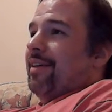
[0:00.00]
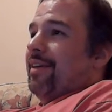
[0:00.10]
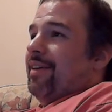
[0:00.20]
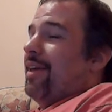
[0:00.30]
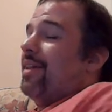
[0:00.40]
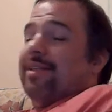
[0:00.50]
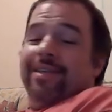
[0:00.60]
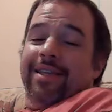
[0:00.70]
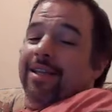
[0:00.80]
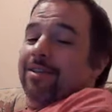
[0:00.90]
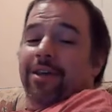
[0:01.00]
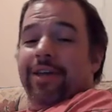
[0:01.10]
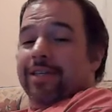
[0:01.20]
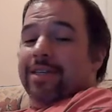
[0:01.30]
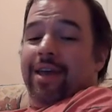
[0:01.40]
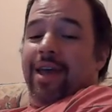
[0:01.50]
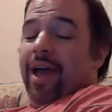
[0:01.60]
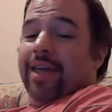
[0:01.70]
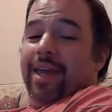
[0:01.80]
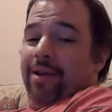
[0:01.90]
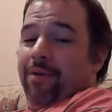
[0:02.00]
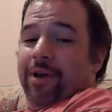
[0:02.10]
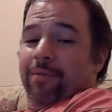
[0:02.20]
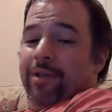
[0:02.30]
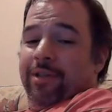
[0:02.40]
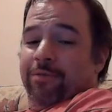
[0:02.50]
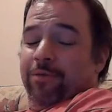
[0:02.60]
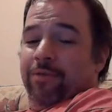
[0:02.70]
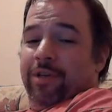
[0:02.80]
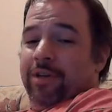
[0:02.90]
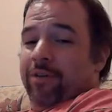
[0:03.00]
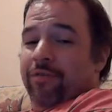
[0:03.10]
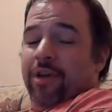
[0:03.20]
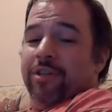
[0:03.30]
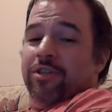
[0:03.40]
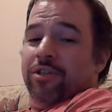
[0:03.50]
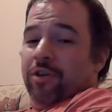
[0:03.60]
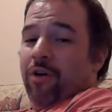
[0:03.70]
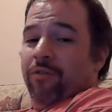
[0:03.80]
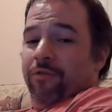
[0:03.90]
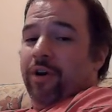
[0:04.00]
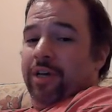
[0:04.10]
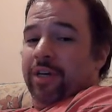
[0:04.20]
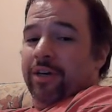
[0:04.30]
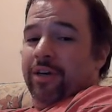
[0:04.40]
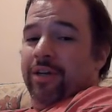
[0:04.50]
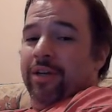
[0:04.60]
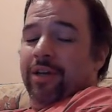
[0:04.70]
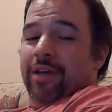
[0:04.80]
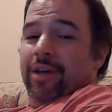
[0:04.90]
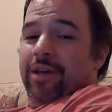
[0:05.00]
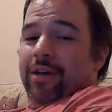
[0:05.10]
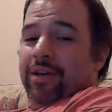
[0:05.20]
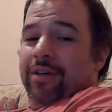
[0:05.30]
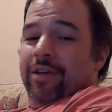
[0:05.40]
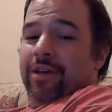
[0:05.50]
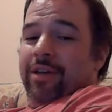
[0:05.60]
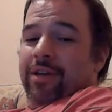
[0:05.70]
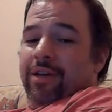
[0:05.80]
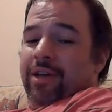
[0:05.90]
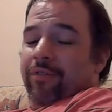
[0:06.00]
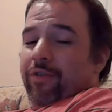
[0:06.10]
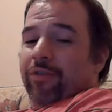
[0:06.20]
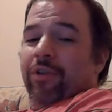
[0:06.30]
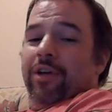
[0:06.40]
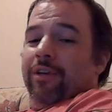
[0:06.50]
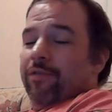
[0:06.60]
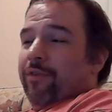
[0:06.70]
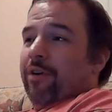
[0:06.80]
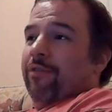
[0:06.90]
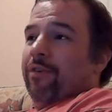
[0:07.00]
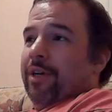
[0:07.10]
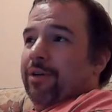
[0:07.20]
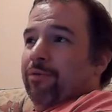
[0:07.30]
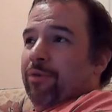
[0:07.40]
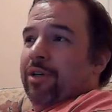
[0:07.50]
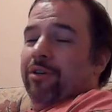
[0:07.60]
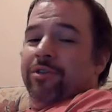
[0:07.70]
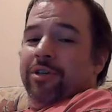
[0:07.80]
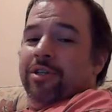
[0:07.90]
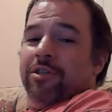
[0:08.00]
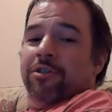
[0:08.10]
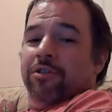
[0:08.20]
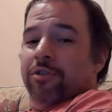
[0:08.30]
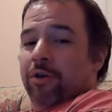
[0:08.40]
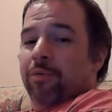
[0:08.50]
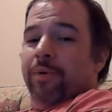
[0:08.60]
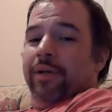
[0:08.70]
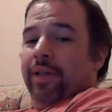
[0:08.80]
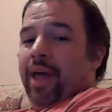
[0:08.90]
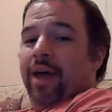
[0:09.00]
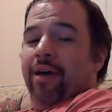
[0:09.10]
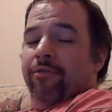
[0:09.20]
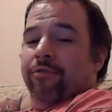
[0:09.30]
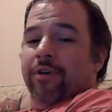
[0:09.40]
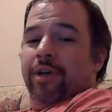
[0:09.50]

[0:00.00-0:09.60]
yeah, that's it. That's all I can say. I can't recommend this movie enough. It's so fucking good. If you're looking for a fucking real, just stupid laugh,